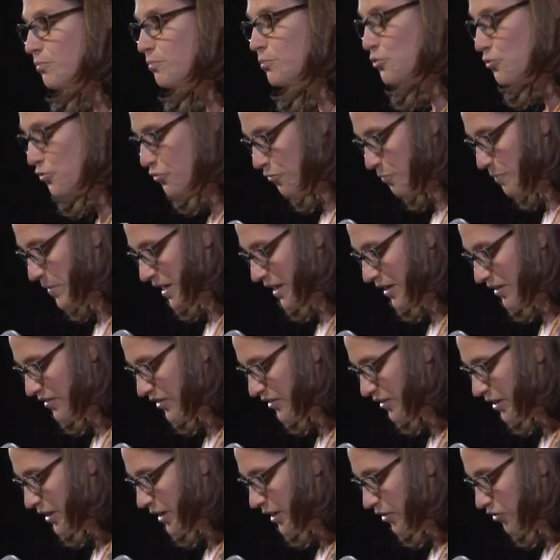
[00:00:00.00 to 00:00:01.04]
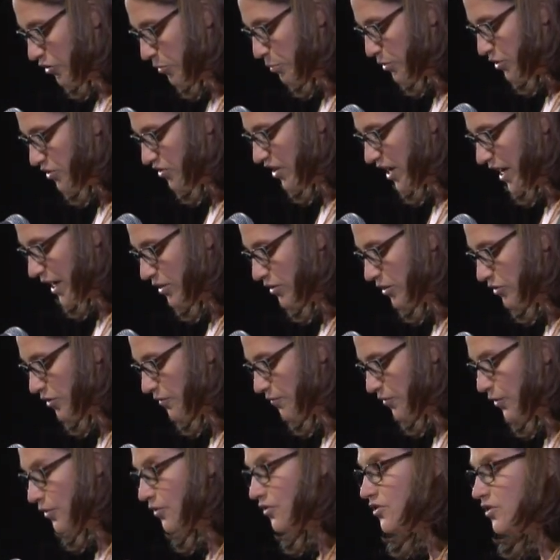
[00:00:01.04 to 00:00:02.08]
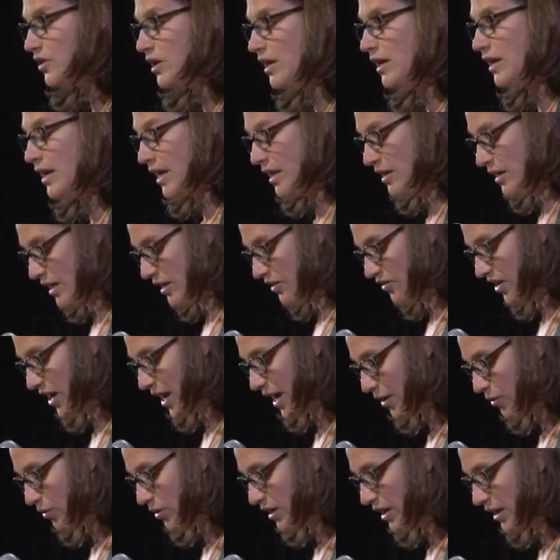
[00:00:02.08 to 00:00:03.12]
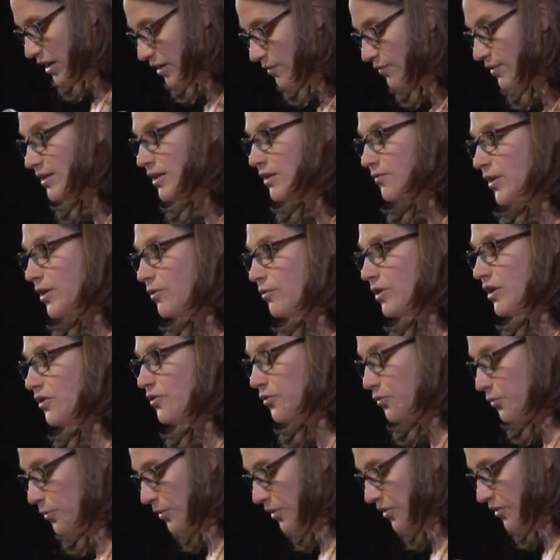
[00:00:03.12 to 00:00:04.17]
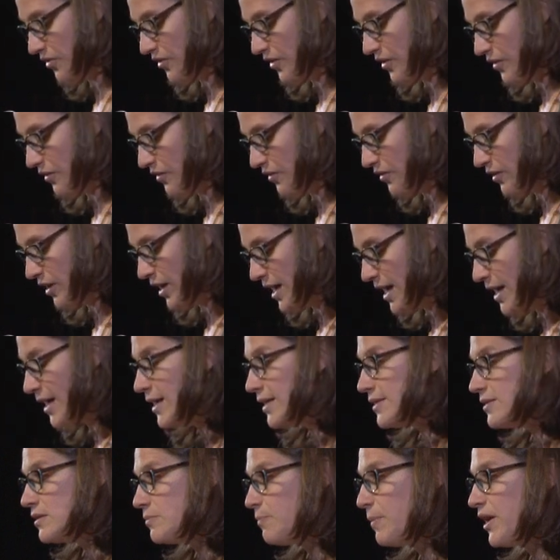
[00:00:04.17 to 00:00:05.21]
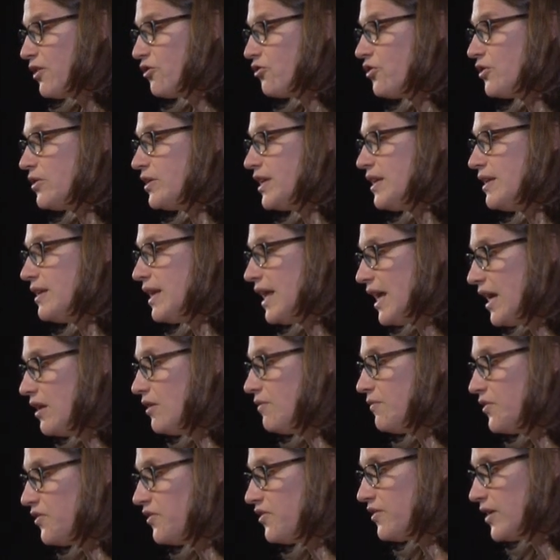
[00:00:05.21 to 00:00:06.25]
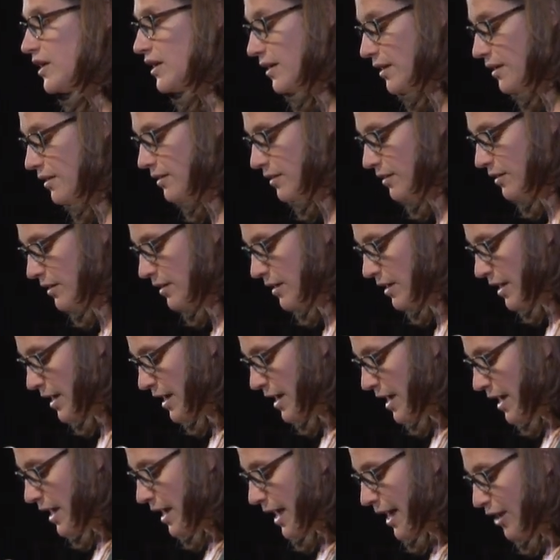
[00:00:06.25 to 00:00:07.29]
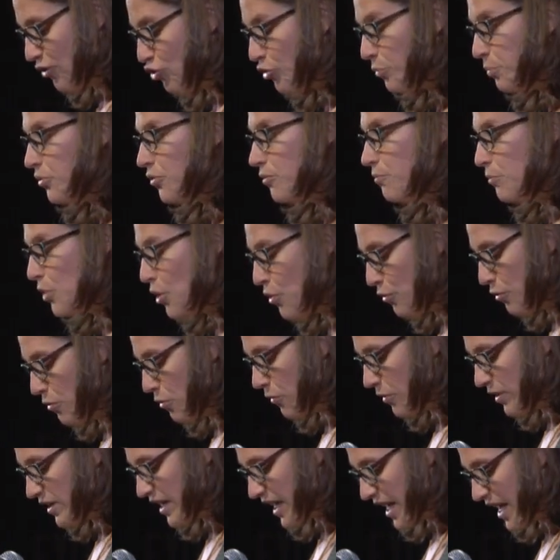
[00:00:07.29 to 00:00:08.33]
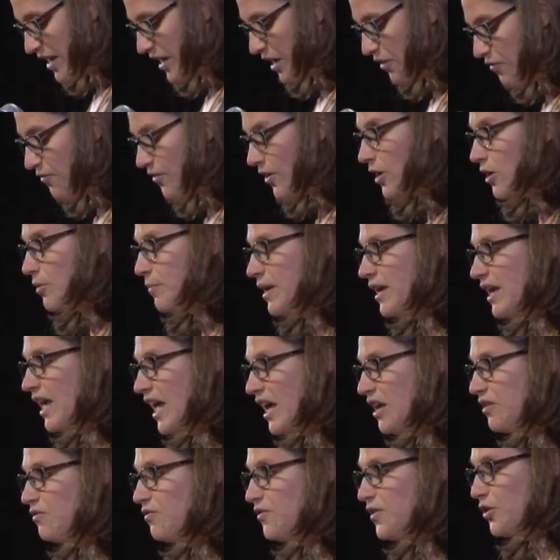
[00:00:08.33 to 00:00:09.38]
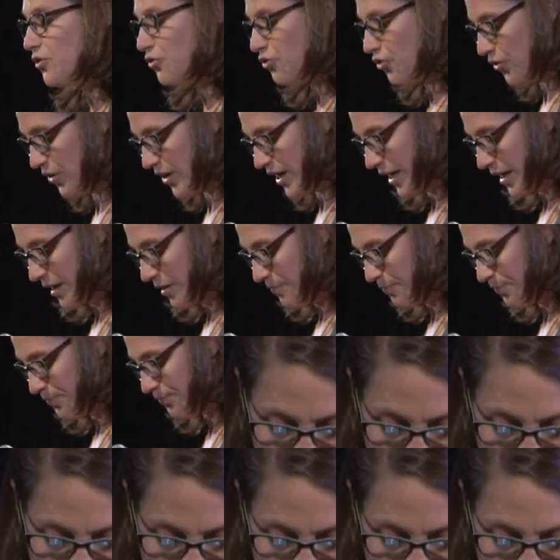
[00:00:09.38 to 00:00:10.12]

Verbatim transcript: movement to protect the diversity and integrity of living resources, especially native seed, and to promote organic farming and fair trade.